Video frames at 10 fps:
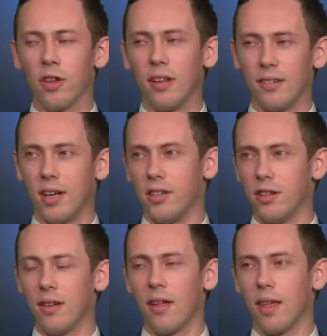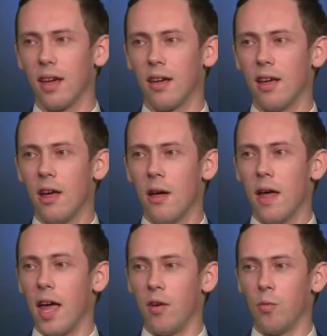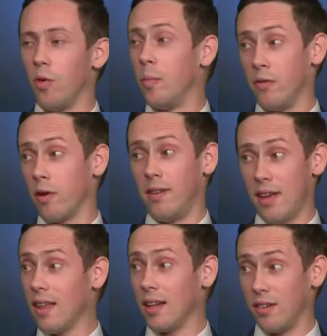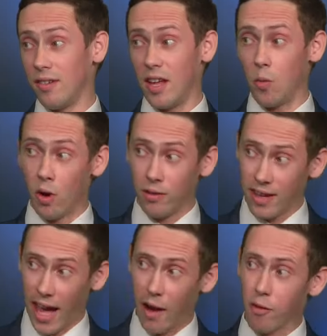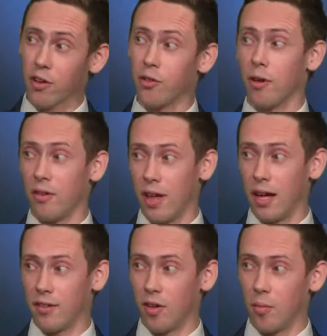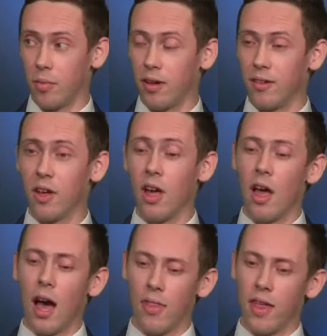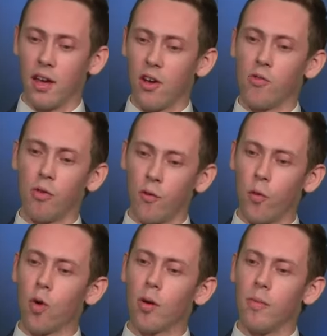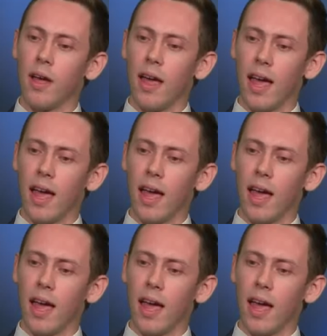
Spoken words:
stages, I think it will be very telling to see what character it takes on, because I think Reform